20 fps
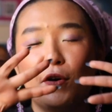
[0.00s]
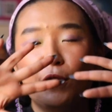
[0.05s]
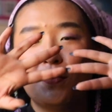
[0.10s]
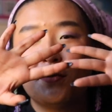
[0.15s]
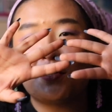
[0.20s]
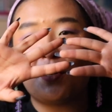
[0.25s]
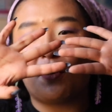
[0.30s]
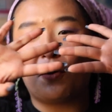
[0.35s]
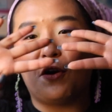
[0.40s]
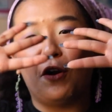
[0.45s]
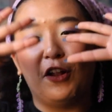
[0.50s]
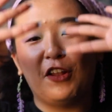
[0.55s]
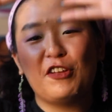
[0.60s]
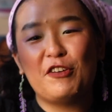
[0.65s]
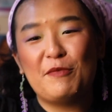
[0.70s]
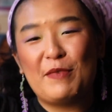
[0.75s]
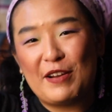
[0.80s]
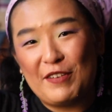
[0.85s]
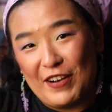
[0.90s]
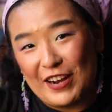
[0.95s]
Those are
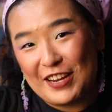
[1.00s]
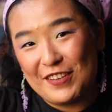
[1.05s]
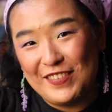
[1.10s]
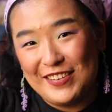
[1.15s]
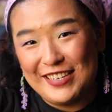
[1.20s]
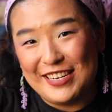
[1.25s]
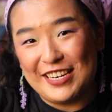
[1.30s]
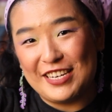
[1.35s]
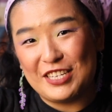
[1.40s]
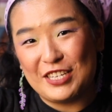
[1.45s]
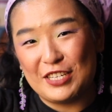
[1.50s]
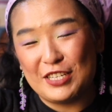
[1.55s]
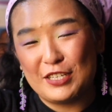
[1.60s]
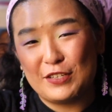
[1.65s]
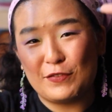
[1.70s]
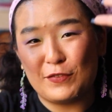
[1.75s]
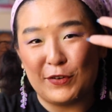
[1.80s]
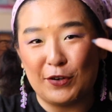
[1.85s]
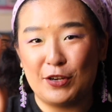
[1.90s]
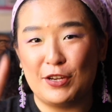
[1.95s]
all of my
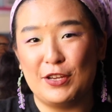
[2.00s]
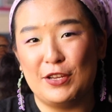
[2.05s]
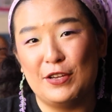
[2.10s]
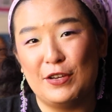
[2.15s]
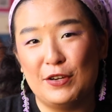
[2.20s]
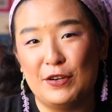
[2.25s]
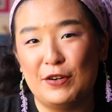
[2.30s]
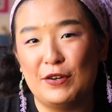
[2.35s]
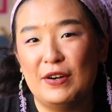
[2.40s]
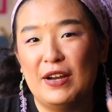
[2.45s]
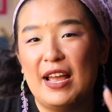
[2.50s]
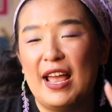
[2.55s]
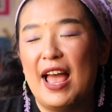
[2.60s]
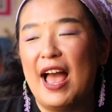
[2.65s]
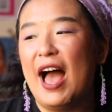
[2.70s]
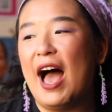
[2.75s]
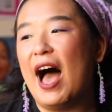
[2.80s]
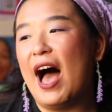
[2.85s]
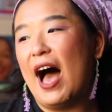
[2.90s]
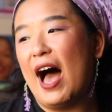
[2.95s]
recommendations for you.
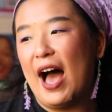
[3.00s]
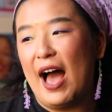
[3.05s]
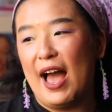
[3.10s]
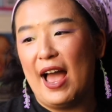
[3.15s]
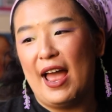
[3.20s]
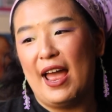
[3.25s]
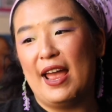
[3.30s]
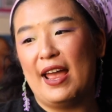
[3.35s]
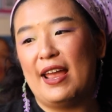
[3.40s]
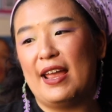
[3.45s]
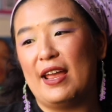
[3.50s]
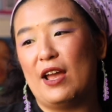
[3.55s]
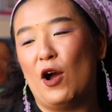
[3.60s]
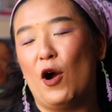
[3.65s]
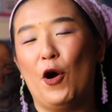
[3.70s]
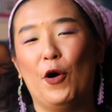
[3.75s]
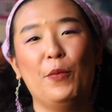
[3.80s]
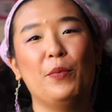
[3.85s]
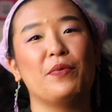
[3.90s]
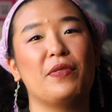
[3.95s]

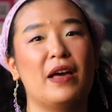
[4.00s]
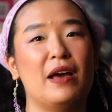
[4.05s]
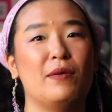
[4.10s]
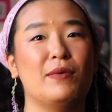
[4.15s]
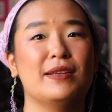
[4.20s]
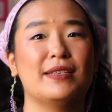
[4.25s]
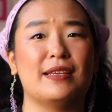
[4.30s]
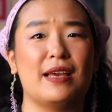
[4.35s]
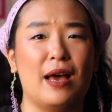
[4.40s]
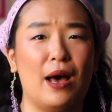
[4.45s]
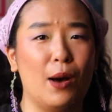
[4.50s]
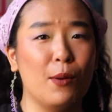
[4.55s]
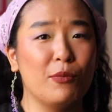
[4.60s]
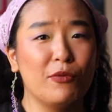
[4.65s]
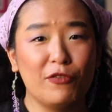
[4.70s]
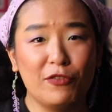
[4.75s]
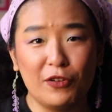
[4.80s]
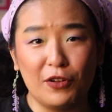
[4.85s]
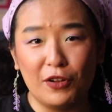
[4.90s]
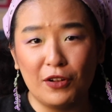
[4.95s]
I hope that was
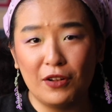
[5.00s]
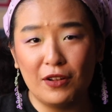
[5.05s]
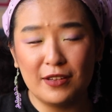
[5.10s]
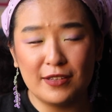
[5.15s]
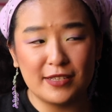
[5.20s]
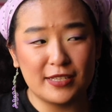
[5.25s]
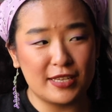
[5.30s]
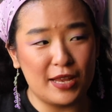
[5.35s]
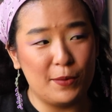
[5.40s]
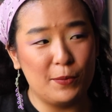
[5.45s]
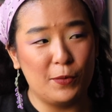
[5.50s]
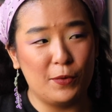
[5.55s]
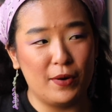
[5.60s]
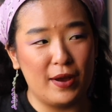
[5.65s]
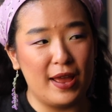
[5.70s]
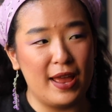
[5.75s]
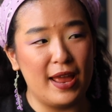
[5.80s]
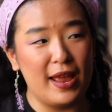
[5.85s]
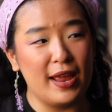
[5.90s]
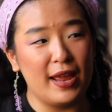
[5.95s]
helpful in some
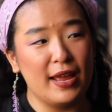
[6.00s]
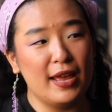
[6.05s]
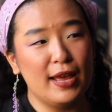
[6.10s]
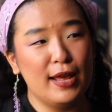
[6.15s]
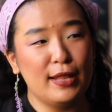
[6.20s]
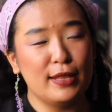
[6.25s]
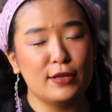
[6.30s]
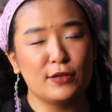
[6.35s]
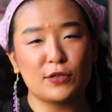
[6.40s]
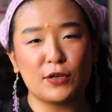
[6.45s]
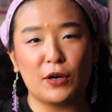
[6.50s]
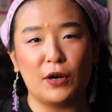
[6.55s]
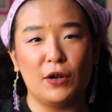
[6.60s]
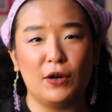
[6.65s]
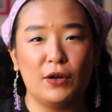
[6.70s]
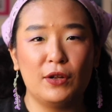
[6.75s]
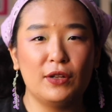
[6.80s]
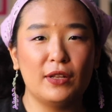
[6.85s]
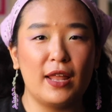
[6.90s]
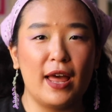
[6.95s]
way. These are
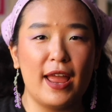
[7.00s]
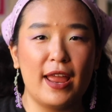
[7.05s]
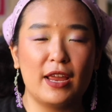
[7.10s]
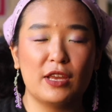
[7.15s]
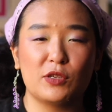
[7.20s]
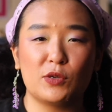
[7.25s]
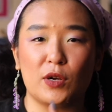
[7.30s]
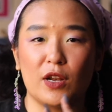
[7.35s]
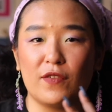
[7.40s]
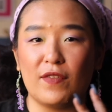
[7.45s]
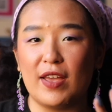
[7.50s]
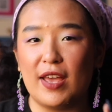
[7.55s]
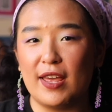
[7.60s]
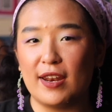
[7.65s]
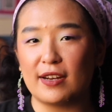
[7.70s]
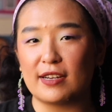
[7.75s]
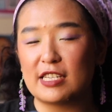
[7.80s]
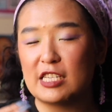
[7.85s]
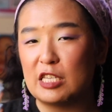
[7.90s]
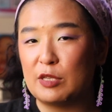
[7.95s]
all like sort of
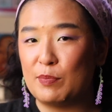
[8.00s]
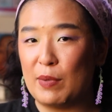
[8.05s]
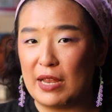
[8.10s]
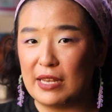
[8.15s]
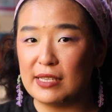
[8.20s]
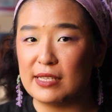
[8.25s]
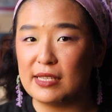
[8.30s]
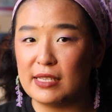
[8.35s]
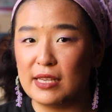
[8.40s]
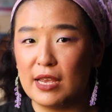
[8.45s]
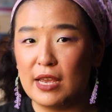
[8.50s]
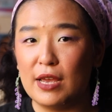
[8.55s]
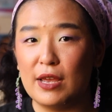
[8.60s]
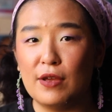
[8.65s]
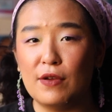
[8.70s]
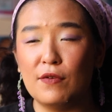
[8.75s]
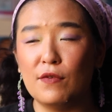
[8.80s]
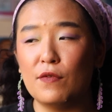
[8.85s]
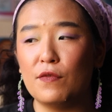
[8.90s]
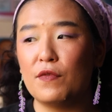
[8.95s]

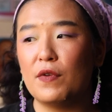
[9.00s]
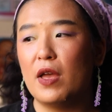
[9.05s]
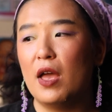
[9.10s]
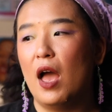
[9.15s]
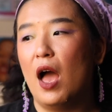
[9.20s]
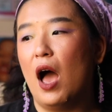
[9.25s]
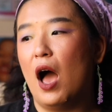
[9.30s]
inexpensive,